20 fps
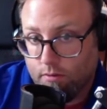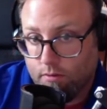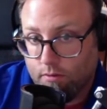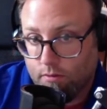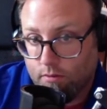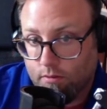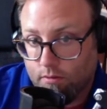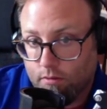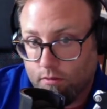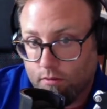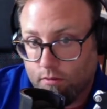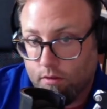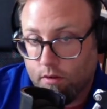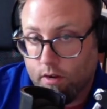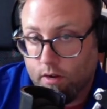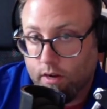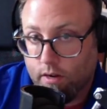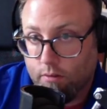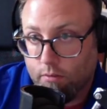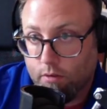All right.
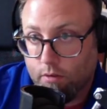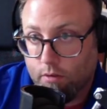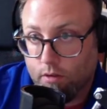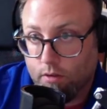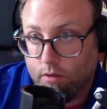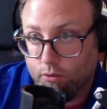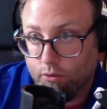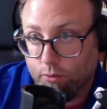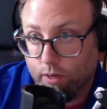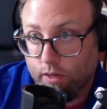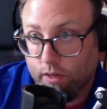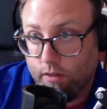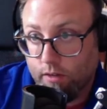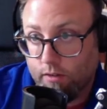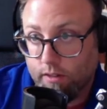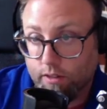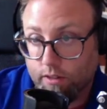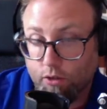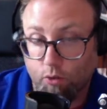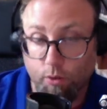Well, it's raining like
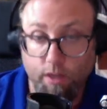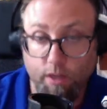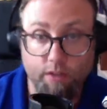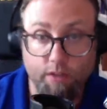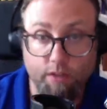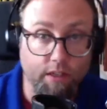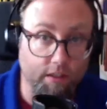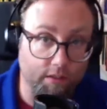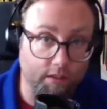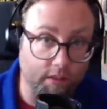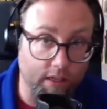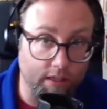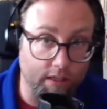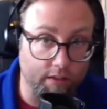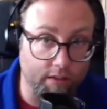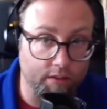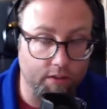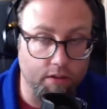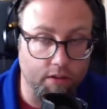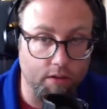crazy outside, so